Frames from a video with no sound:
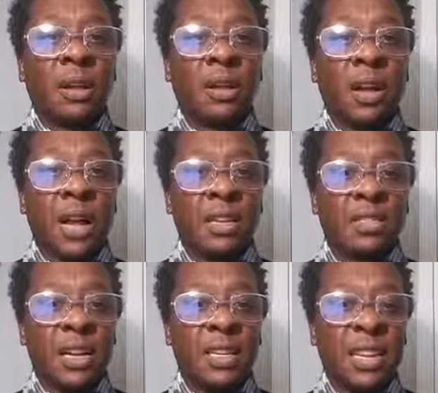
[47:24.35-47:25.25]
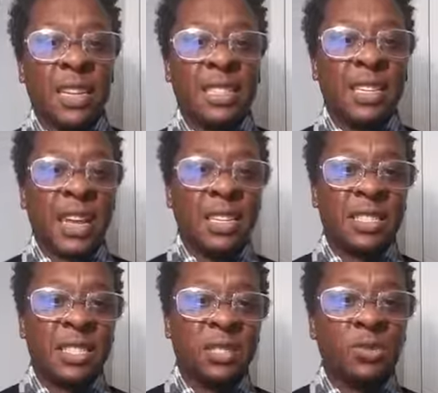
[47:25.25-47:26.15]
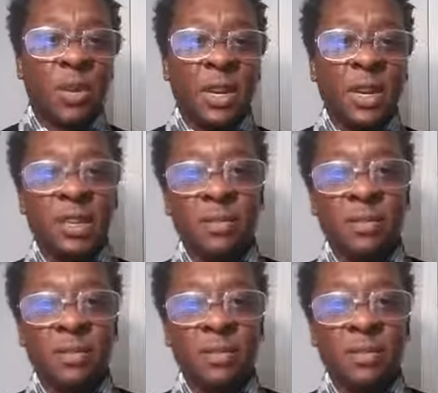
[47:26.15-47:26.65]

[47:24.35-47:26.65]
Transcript: college age, eighteen, nineteen, twenty,